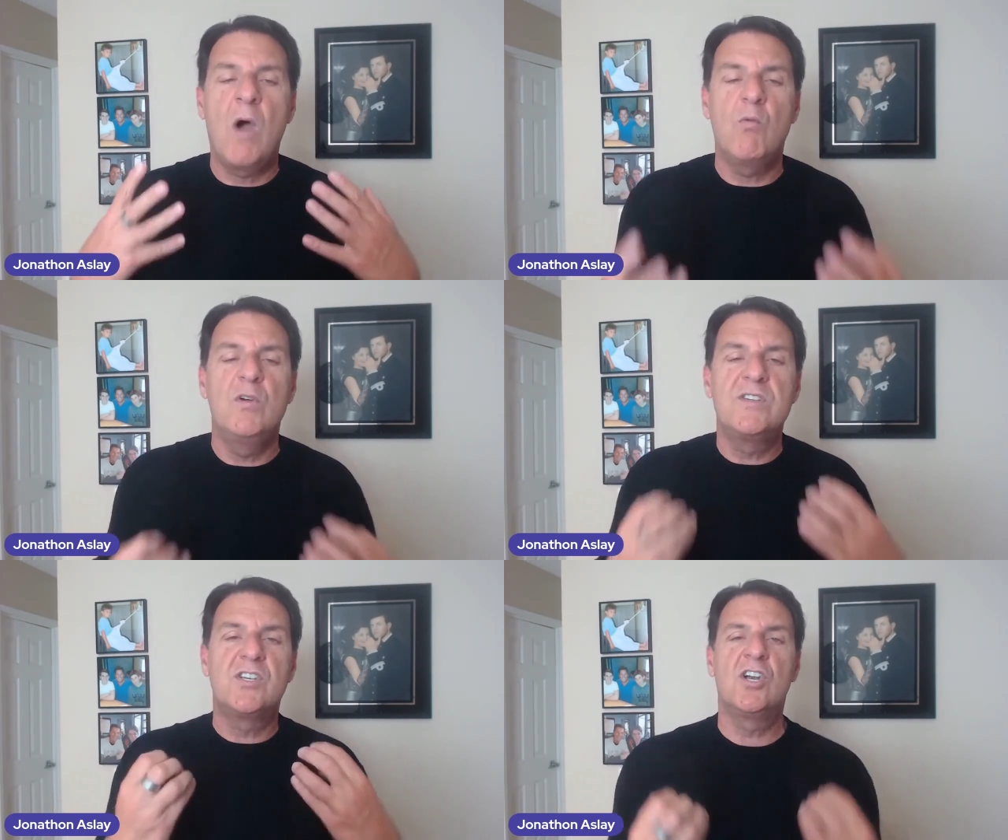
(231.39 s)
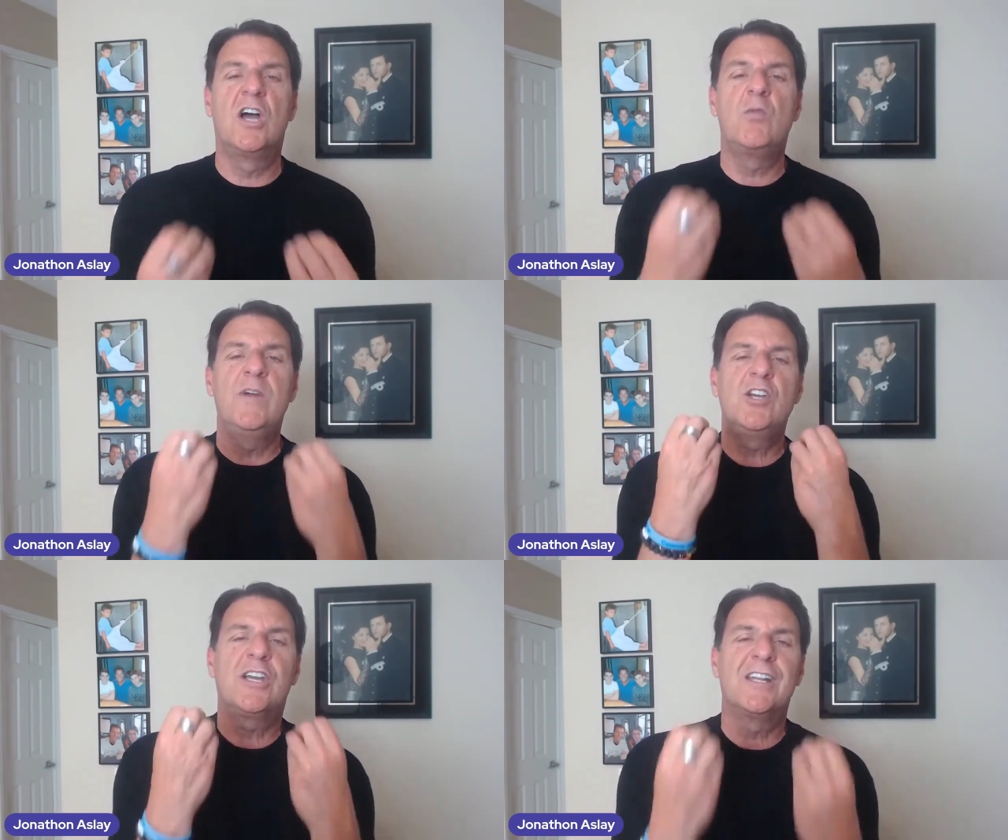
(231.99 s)
What was good?
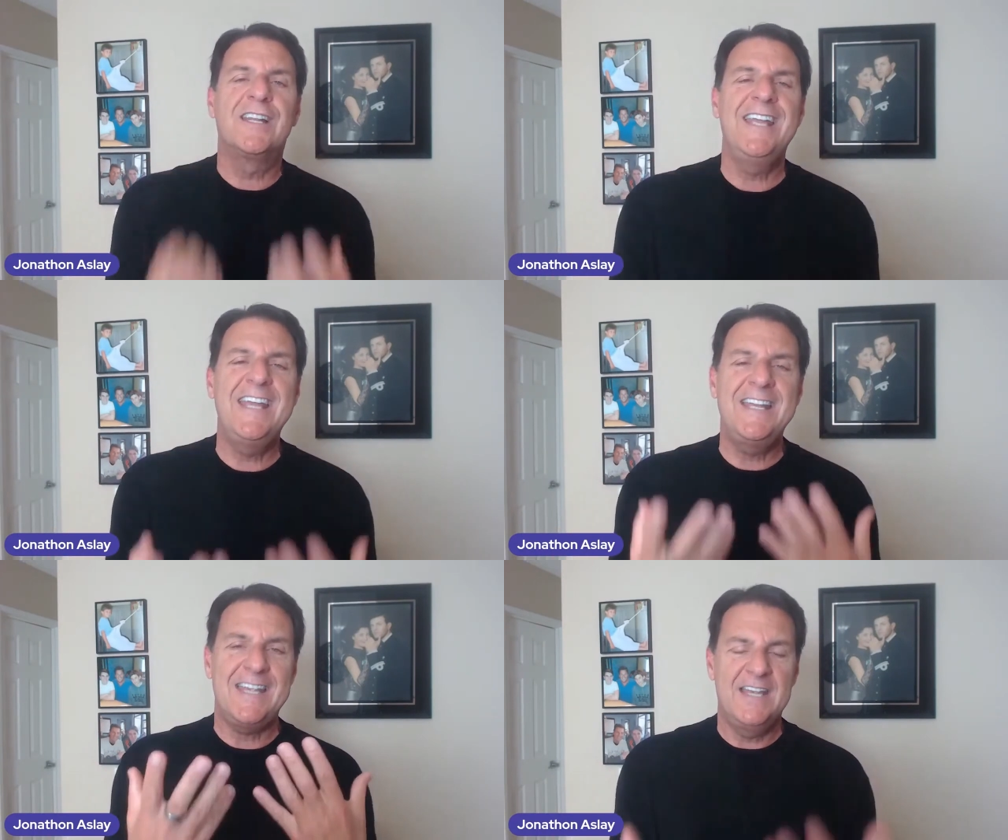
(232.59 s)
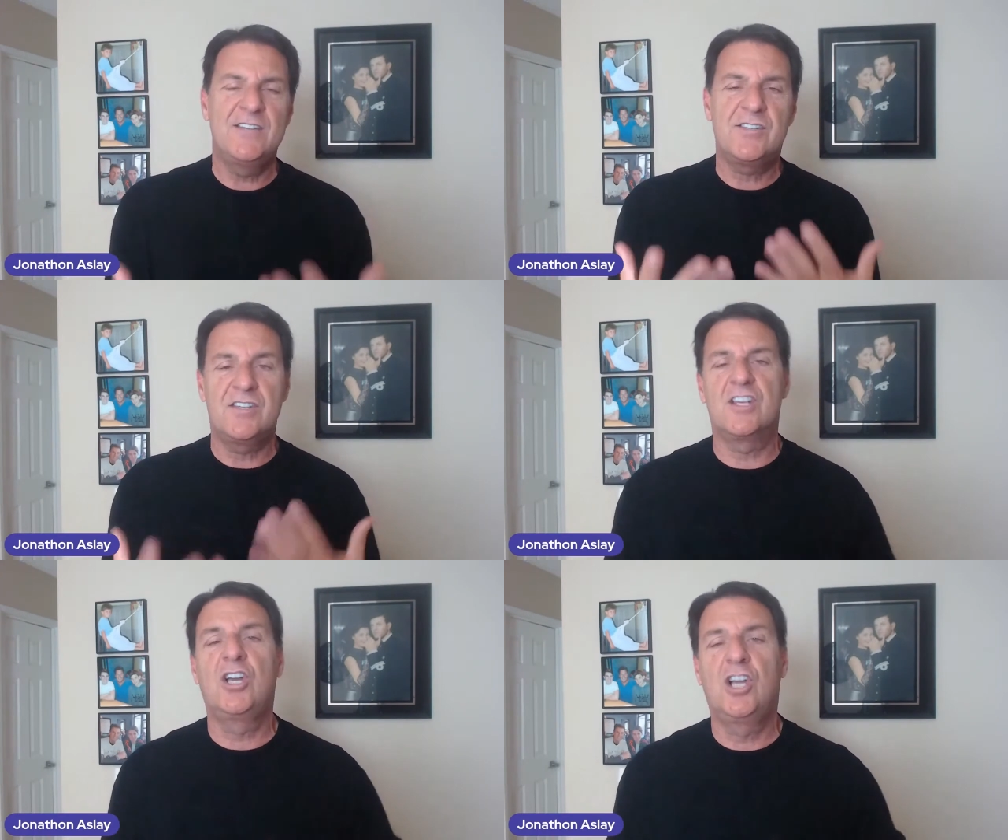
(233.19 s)
When you can lean
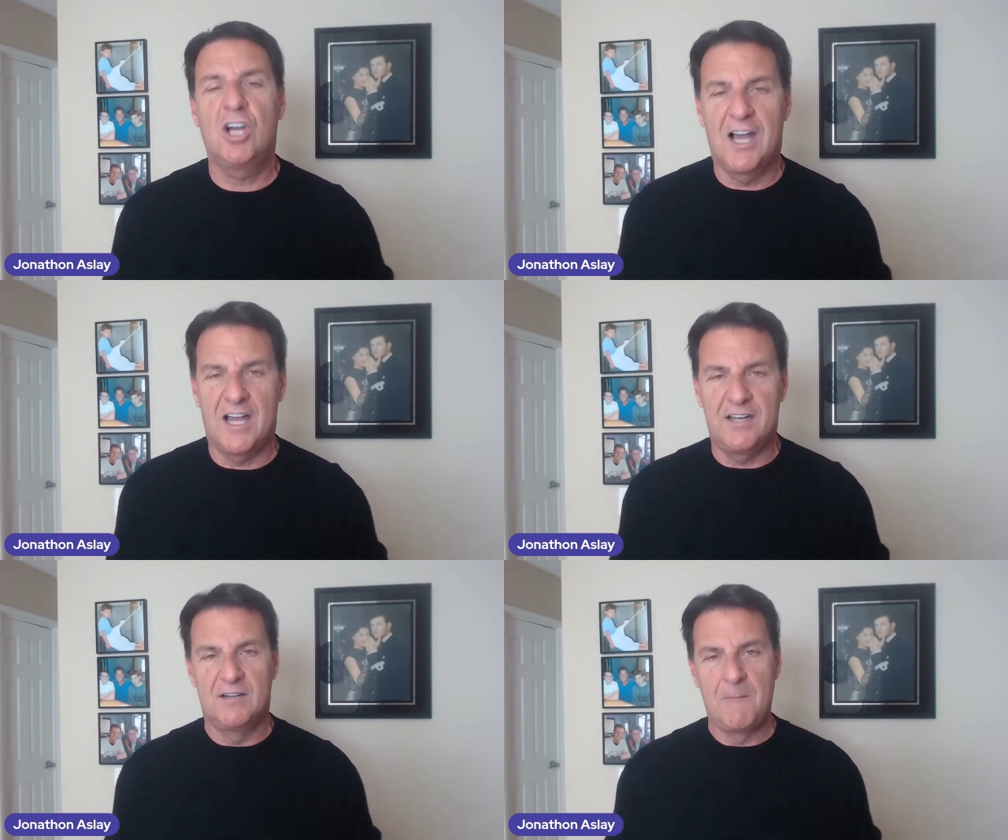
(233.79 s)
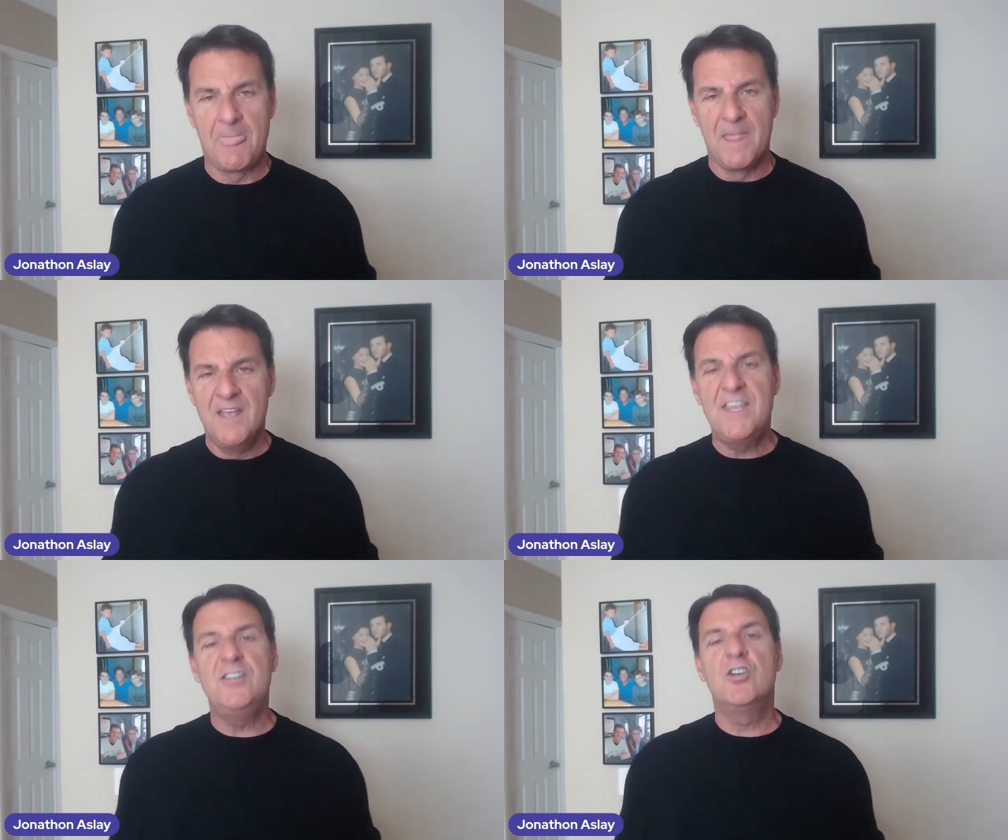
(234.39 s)
into the good,
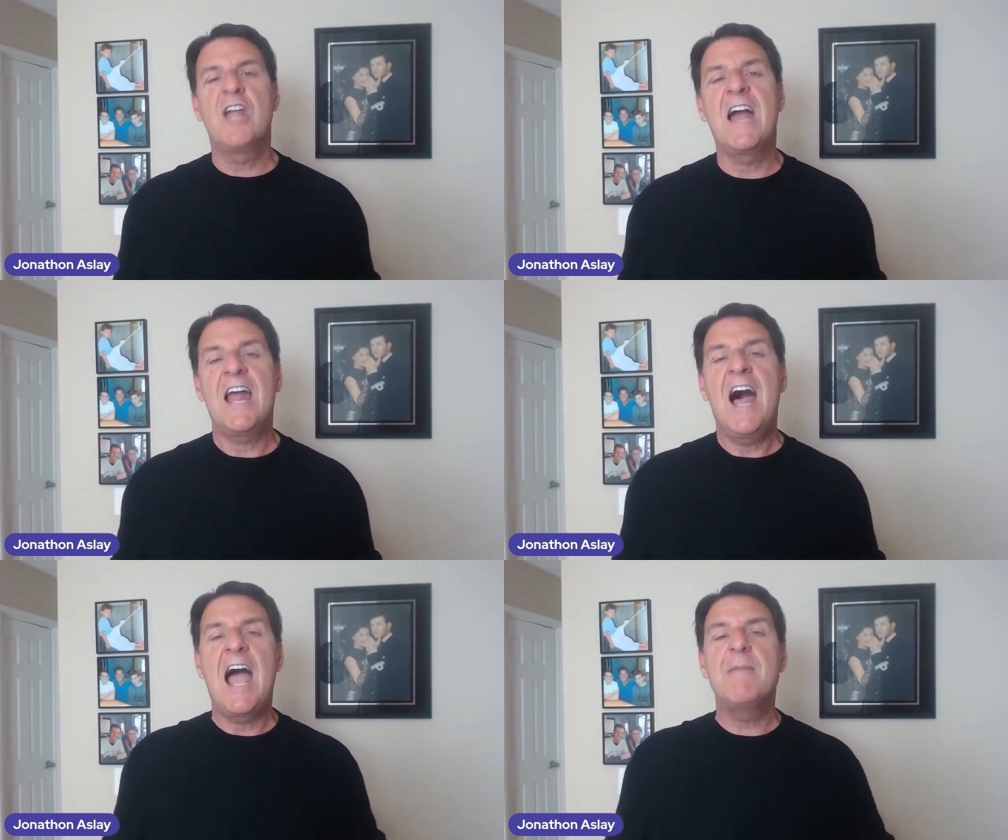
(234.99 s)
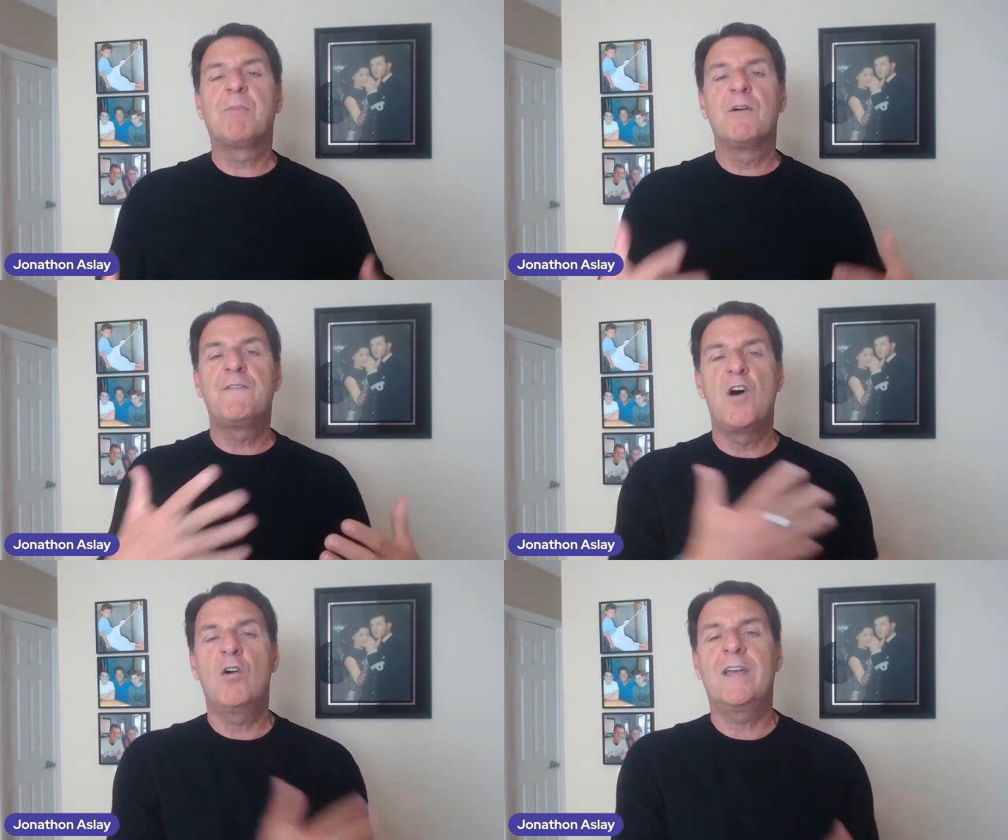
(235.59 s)
then you're not hyper
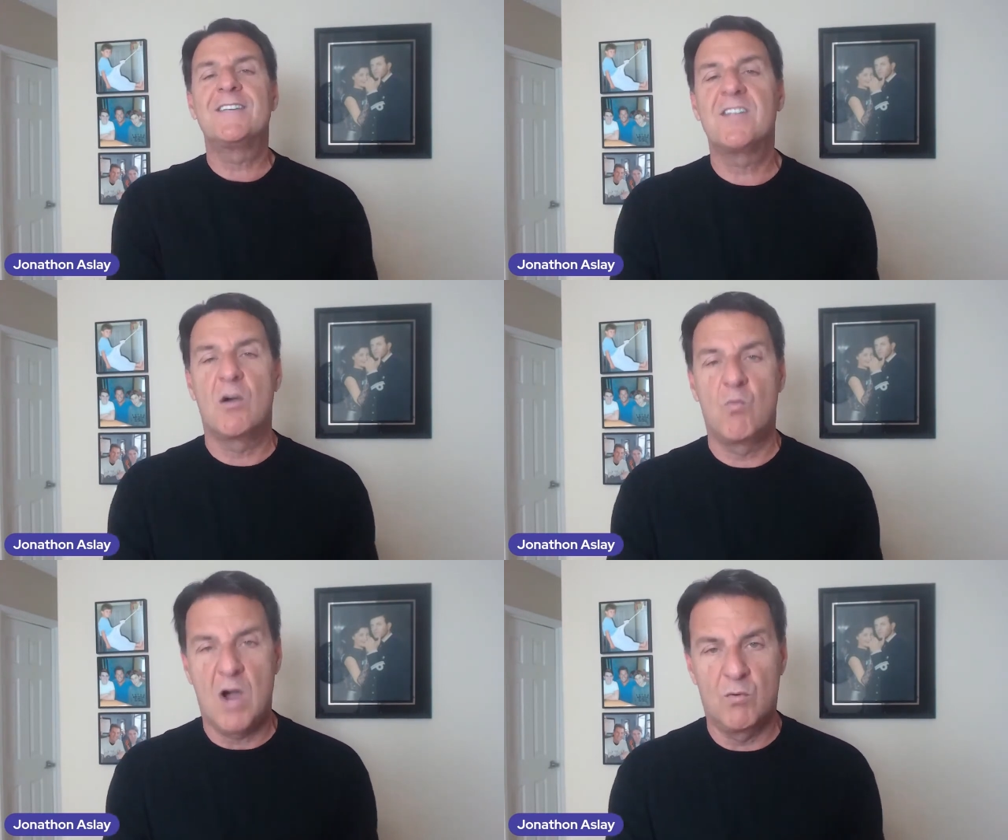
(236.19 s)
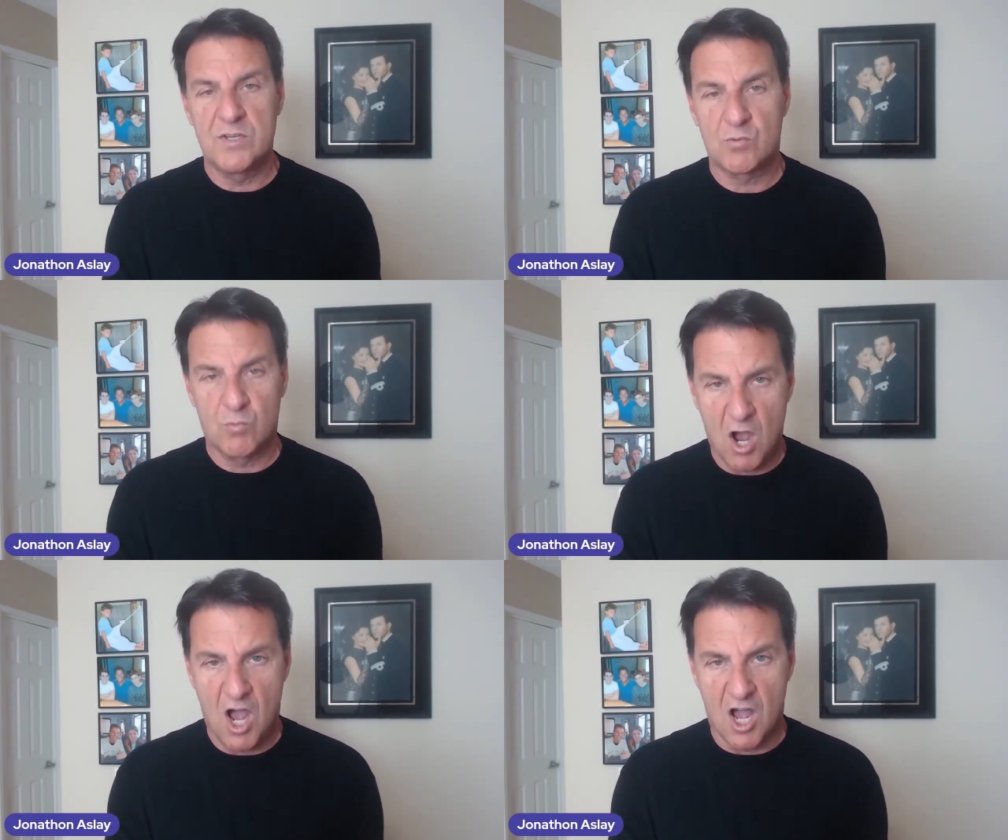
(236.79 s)
focused on what was
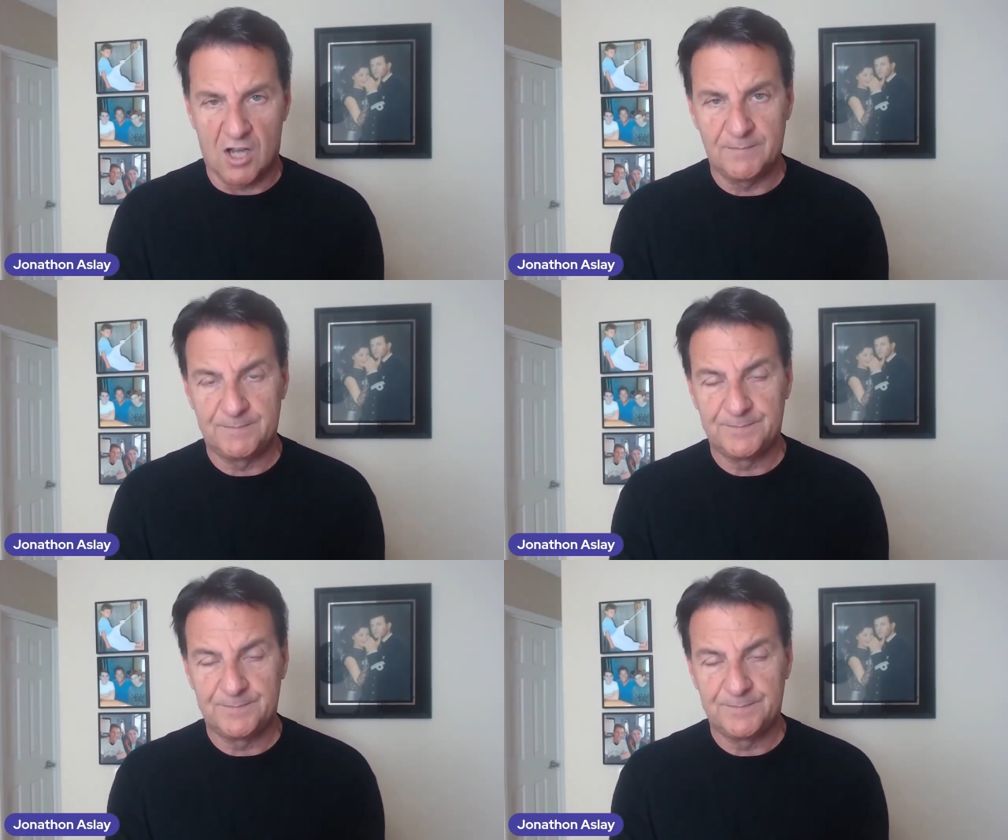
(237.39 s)
wrong.